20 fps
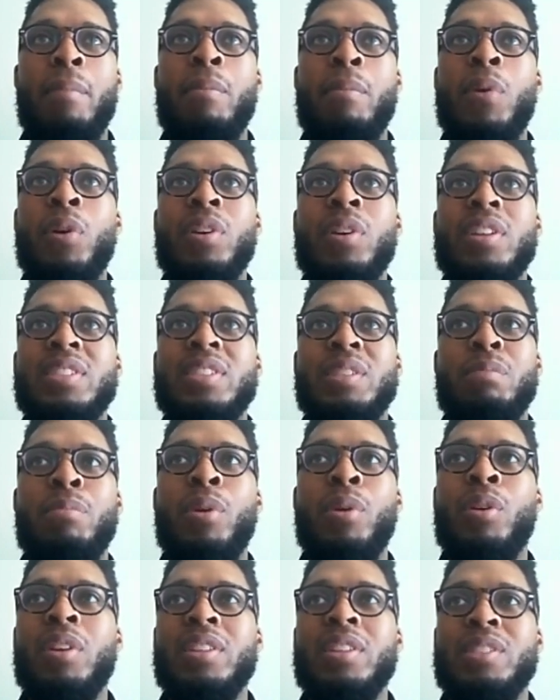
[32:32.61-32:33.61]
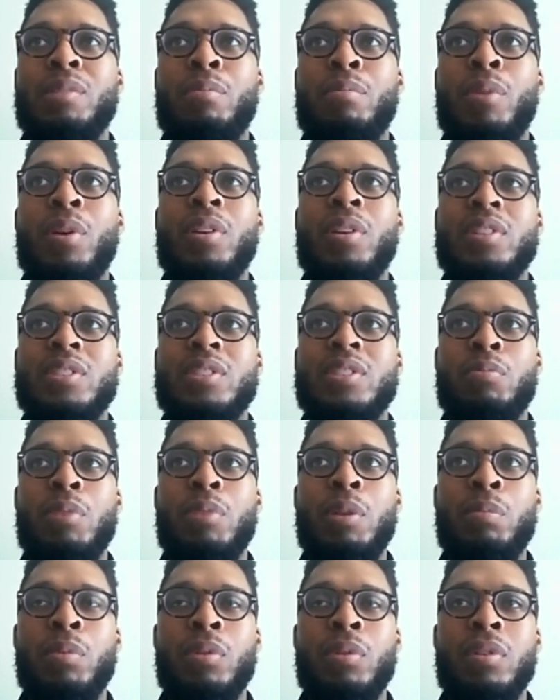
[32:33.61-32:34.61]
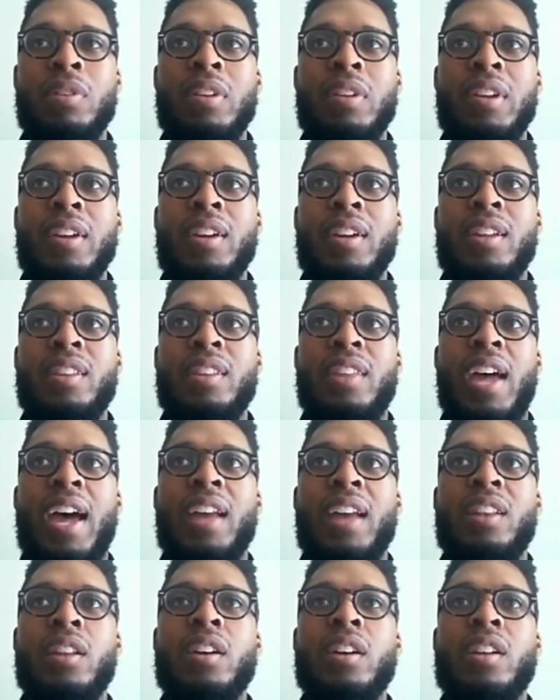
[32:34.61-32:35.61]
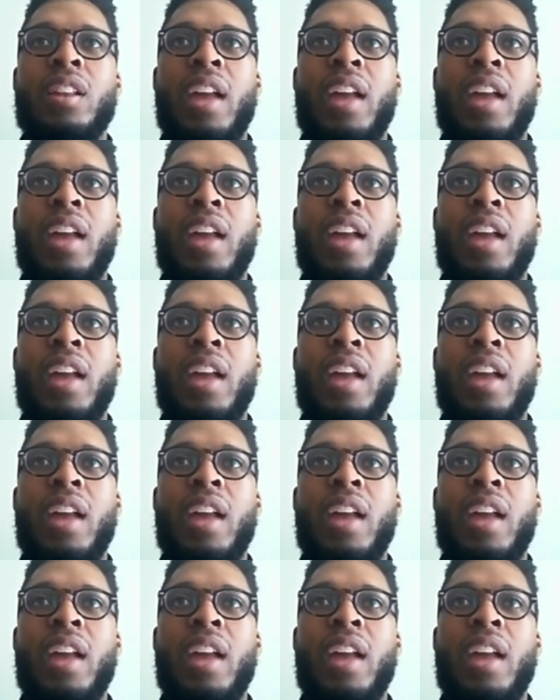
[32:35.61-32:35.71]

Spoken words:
millions and millions and millions of people that